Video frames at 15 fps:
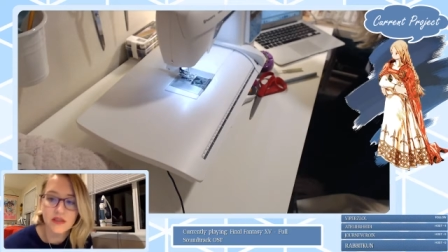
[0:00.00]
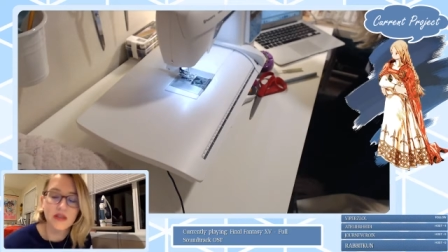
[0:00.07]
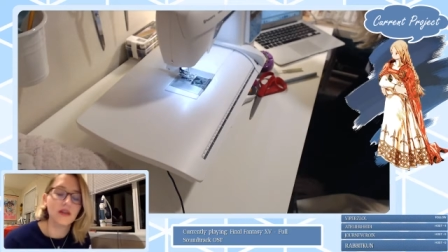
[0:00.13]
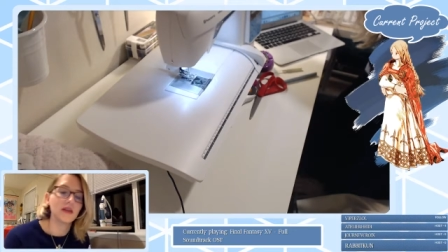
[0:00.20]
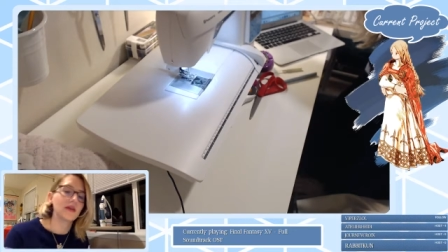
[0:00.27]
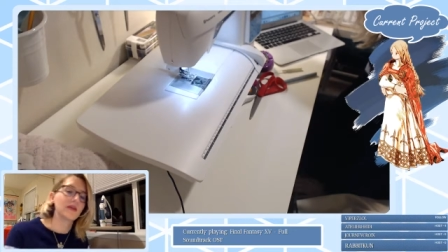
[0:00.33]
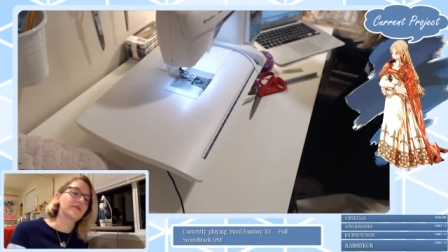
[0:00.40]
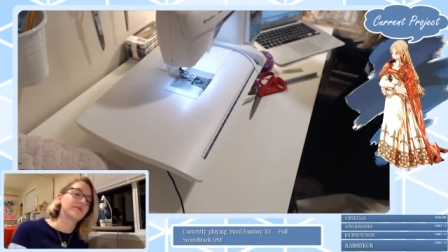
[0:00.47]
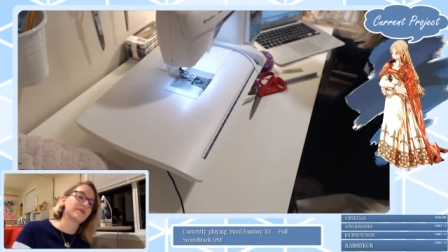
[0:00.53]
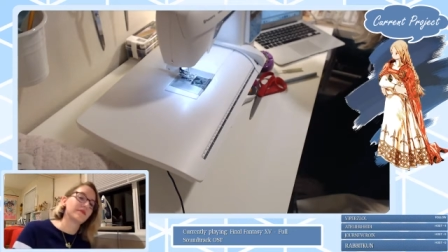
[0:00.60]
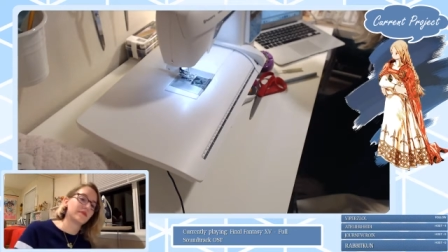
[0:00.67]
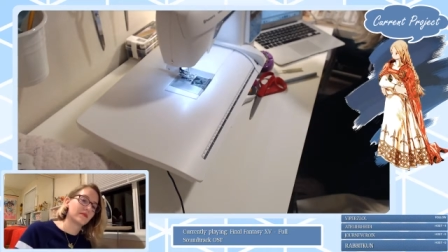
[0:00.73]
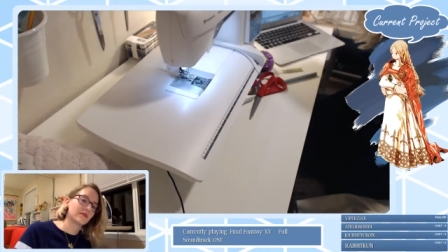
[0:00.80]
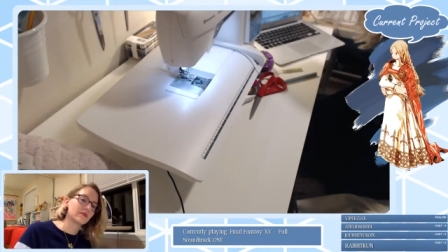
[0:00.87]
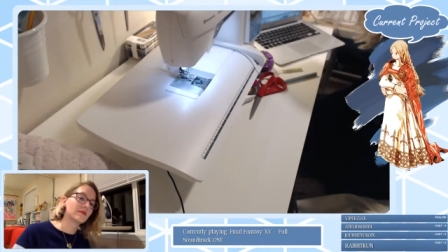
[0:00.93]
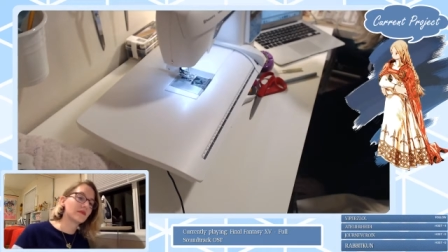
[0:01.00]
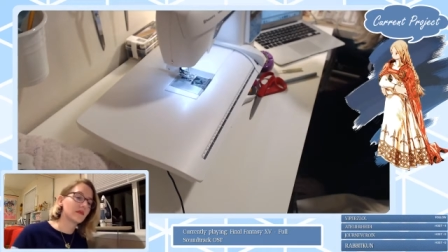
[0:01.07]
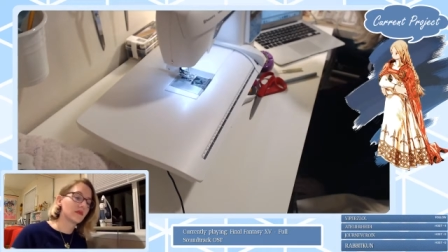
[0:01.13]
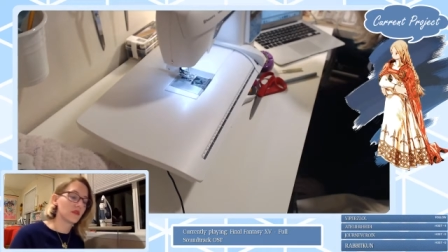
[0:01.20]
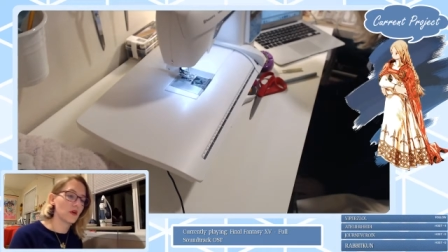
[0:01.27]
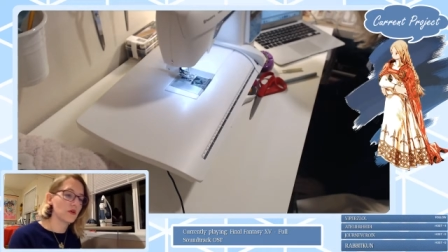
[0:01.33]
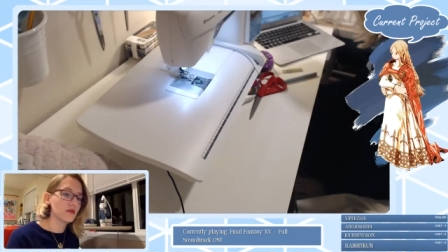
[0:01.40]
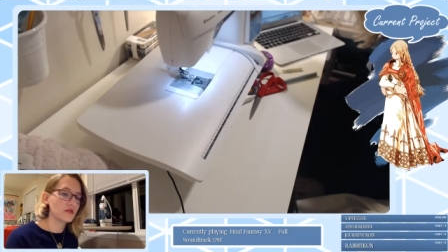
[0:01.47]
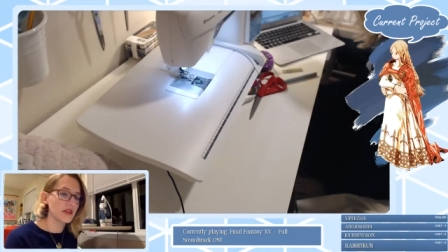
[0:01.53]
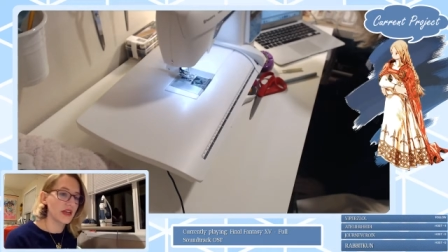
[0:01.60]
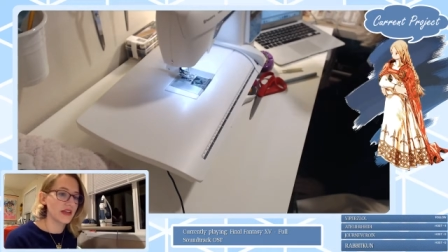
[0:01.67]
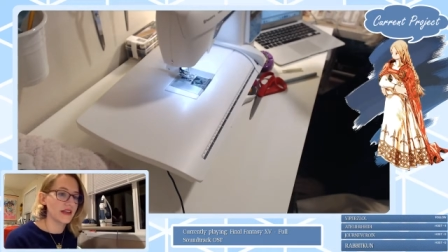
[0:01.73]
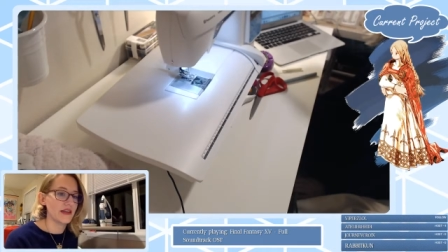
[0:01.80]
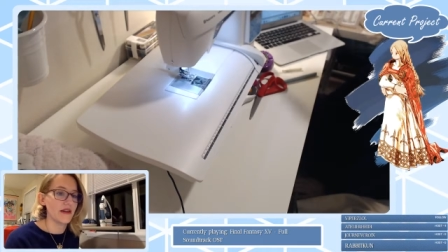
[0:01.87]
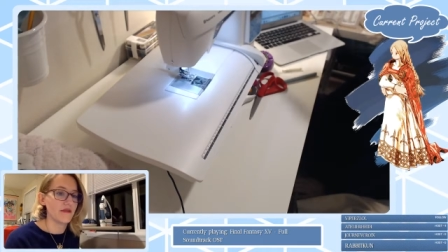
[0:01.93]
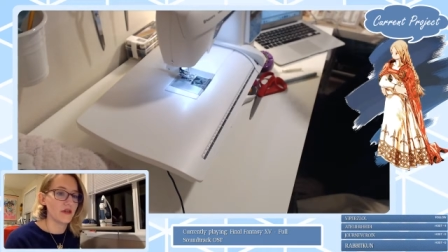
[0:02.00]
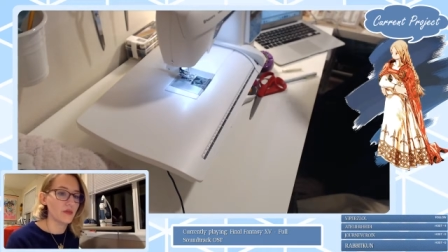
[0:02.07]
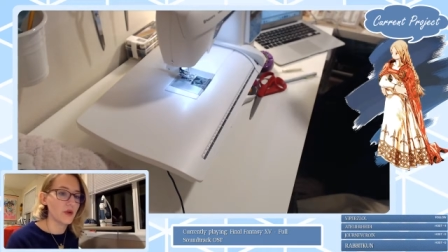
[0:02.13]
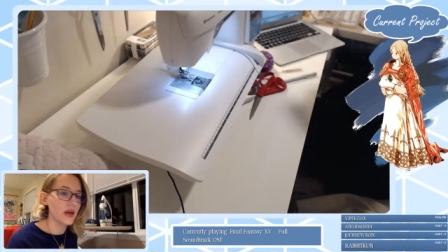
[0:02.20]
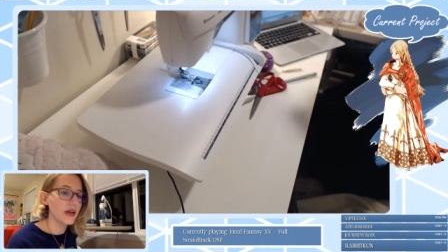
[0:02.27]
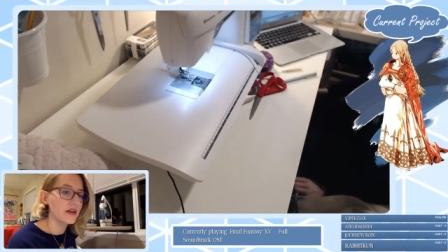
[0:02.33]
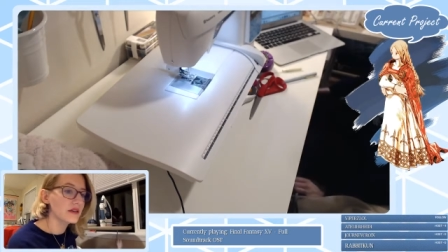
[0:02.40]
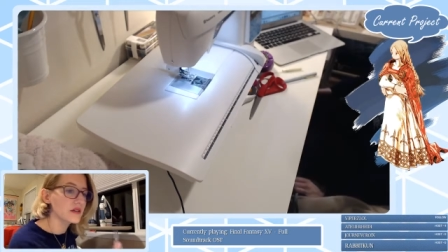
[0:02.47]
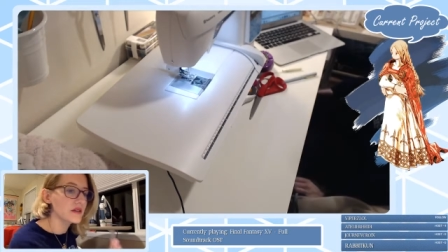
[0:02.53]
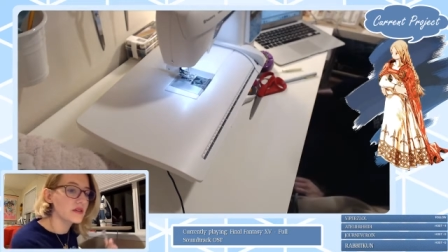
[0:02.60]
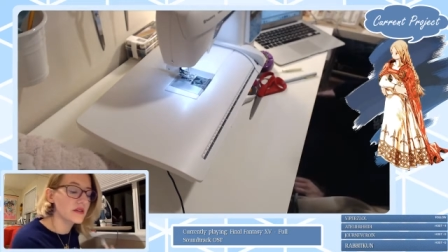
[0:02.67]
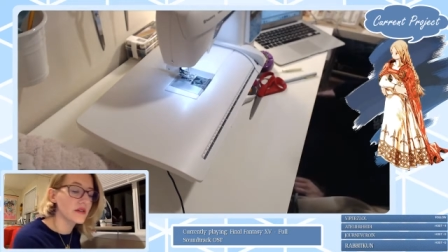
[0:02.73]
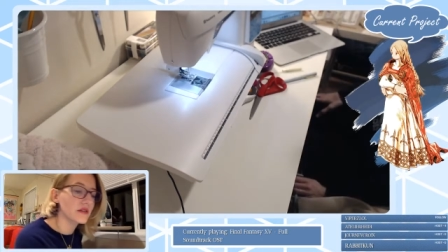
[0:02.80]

Um, those like never break because they're